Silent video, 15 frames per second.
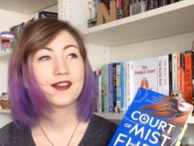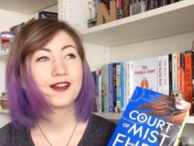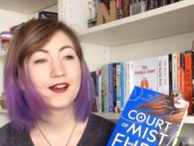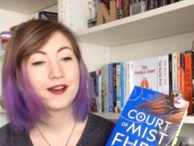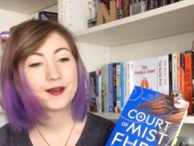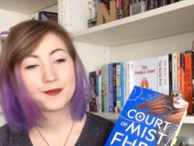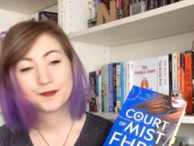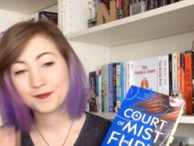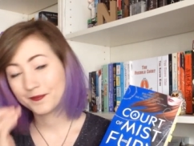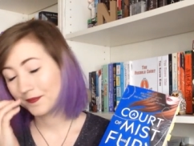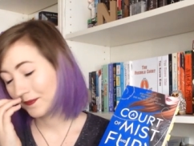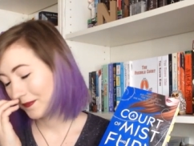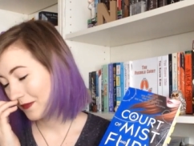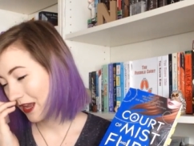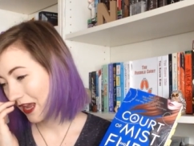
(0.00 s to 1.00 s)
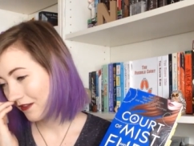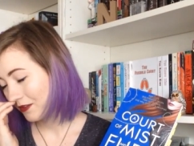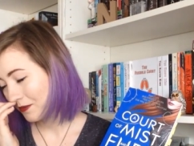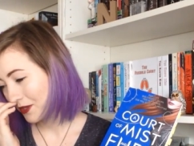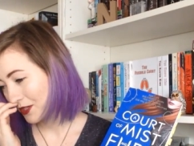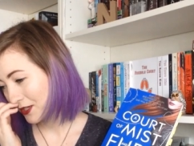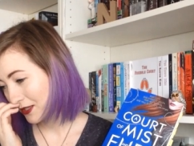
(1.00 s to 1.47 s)
Um, I
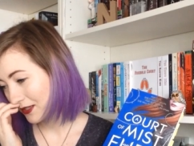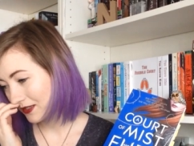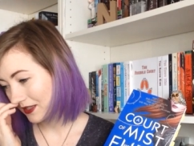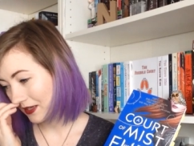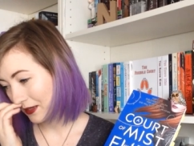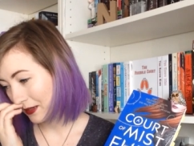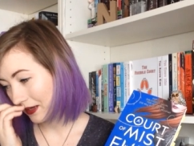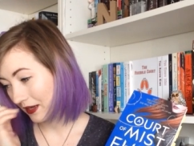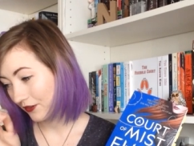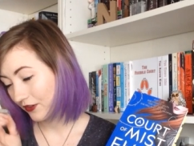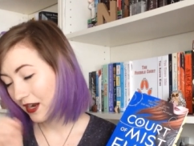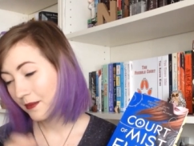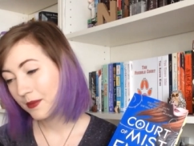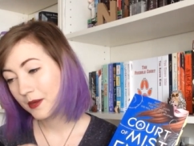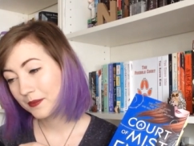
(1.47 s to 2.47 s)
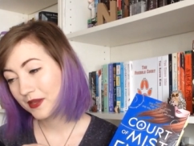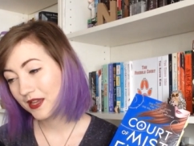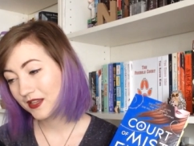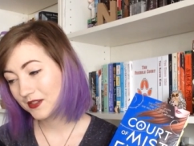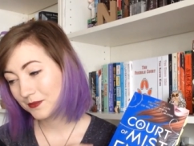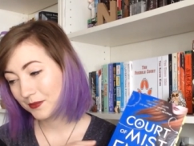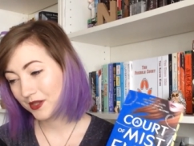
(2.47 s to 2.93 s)
haven't mentioned this in a wrap-up
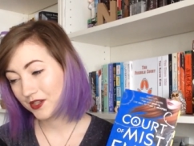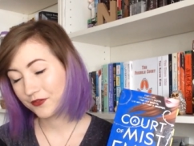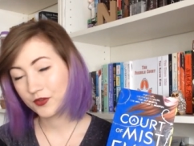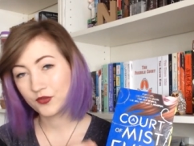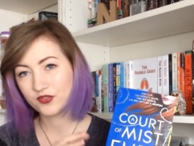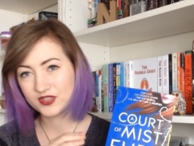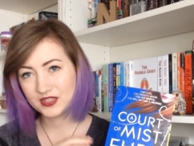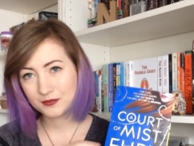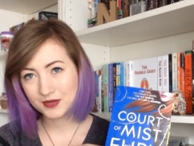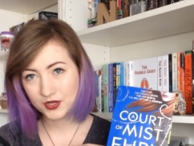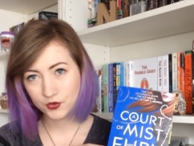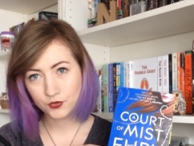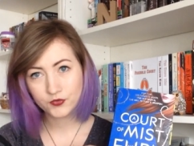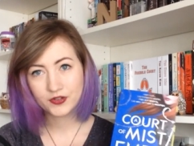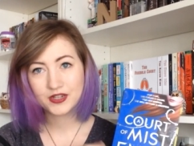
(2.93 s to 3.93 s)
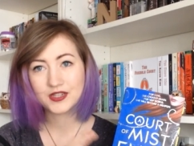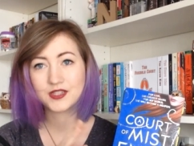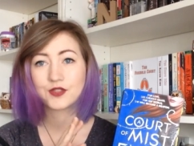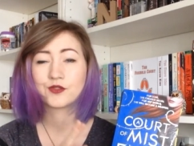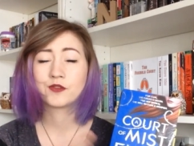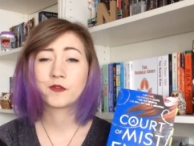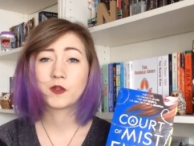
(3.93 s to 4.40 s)
yet, but if you've seen my
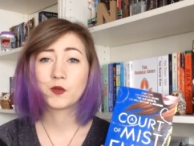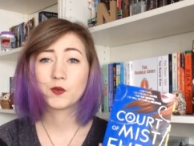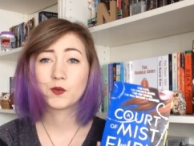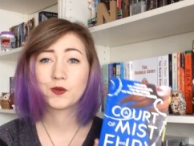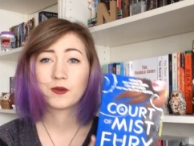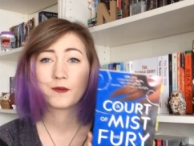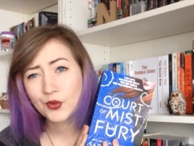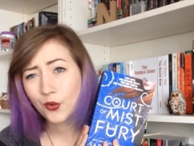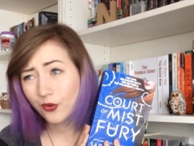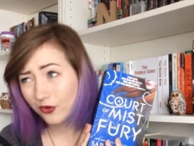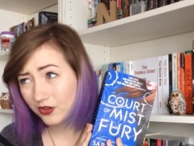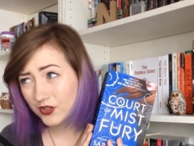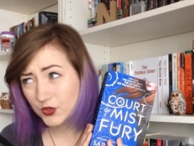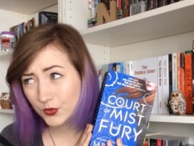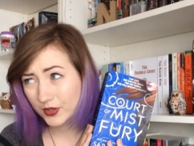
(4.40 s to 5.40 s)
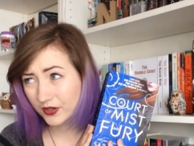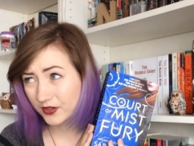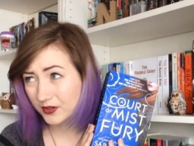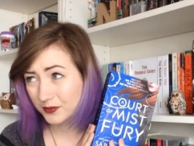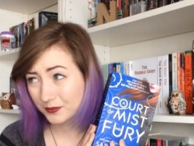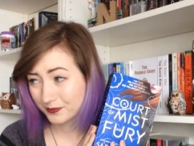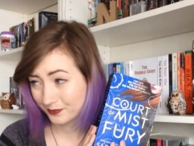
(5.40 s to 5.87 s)
Goodreads review, or on
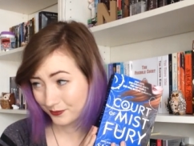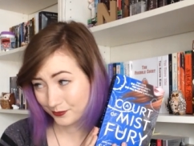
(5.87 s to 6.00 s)
Twitter,